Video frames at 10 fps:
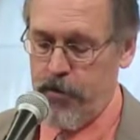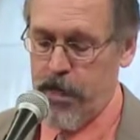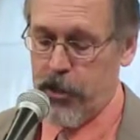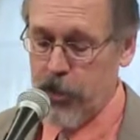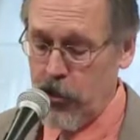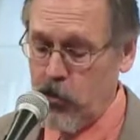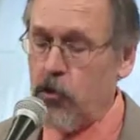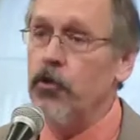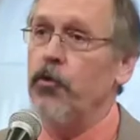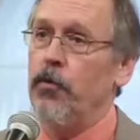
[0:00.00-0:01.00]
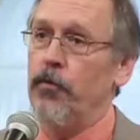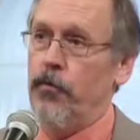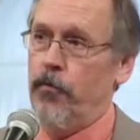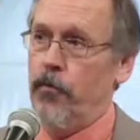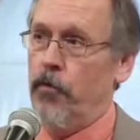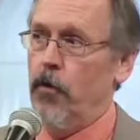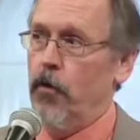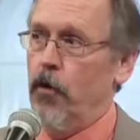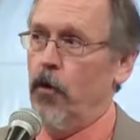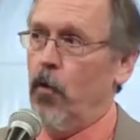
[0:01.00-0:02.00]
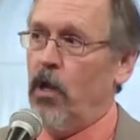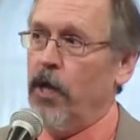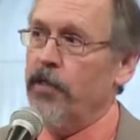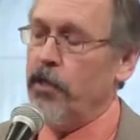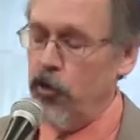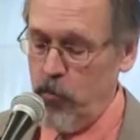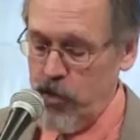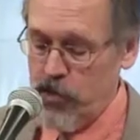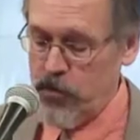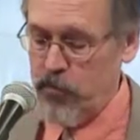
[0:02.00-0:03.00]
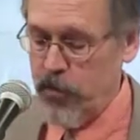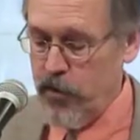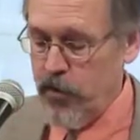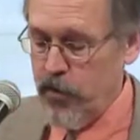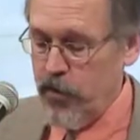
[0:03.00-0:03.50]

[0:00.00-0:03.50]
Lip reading: Now to conclude, while I think humanism